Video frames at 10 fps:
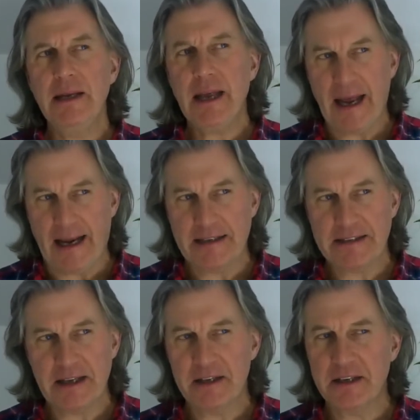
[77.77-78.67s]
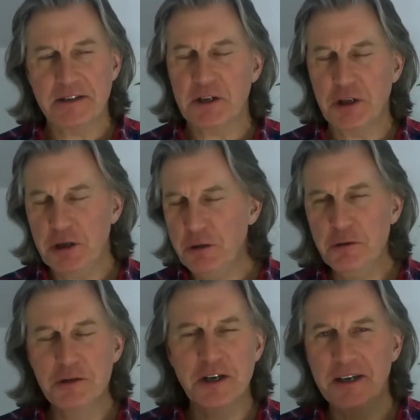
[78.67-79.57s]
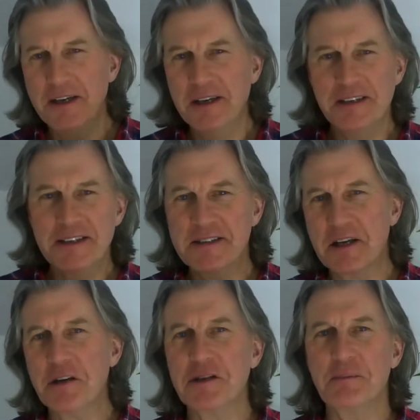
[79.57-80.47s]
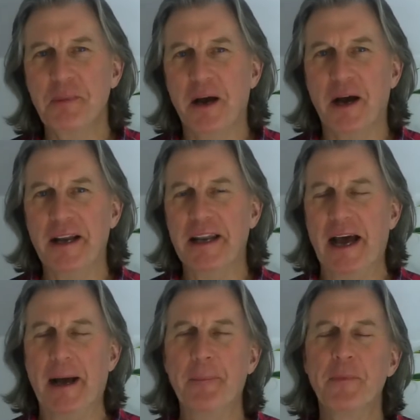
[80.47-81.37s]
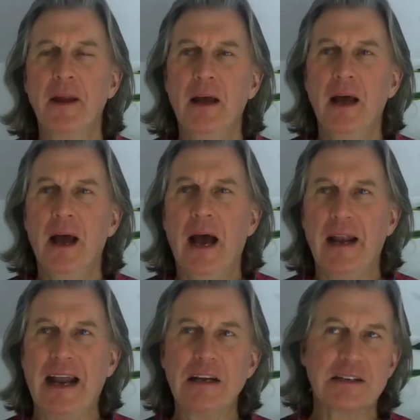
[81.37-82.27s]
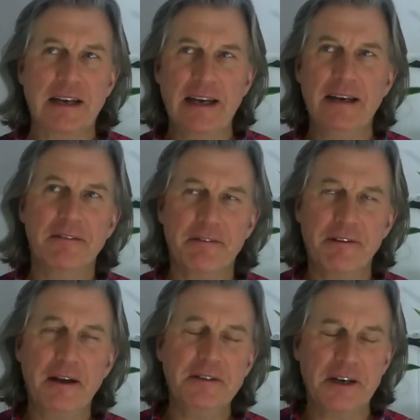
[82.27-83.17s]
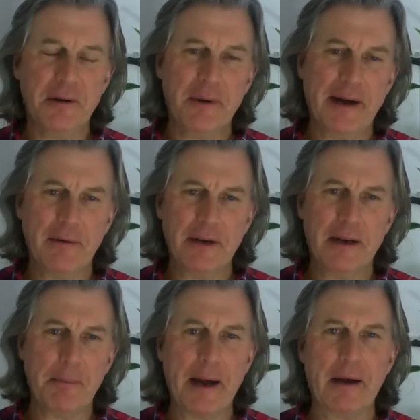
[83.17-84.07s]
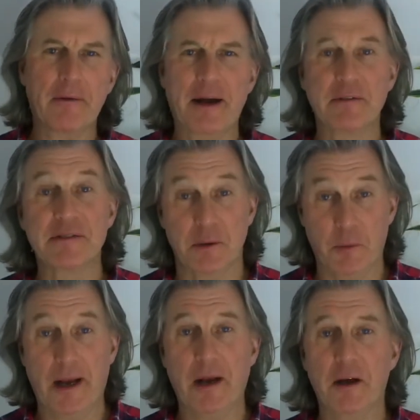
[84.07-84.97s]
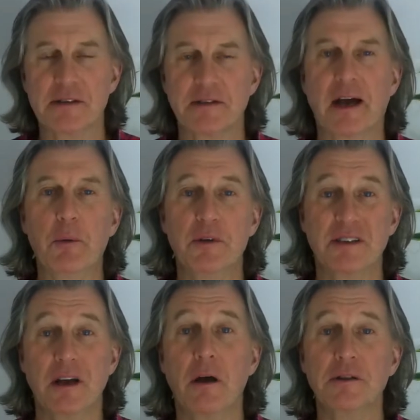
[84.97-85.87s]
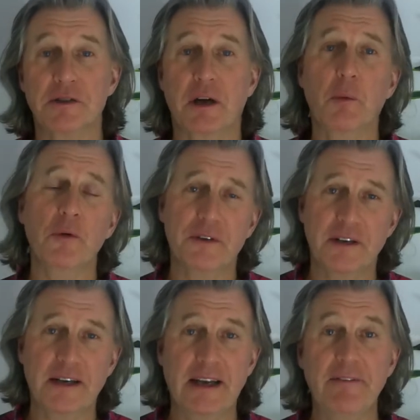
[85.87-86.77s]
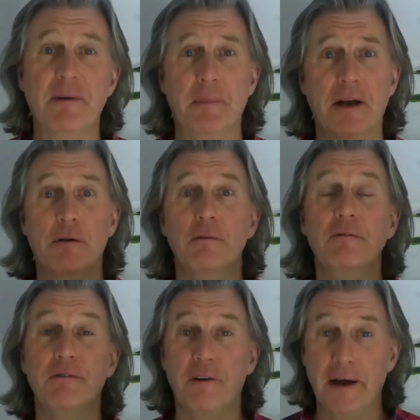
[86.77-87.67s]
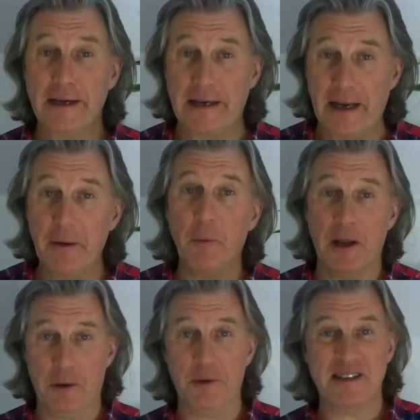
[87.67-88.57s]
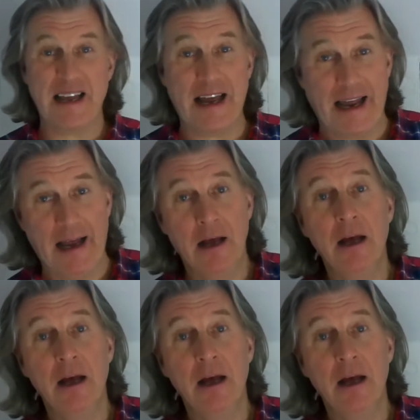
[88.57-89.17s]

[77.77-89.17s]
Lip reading: Yes, there's a huge discussion behind that, and actually floating around in the background somewhere last night was an answer I wanted to give him and I couldn't find it while I was there.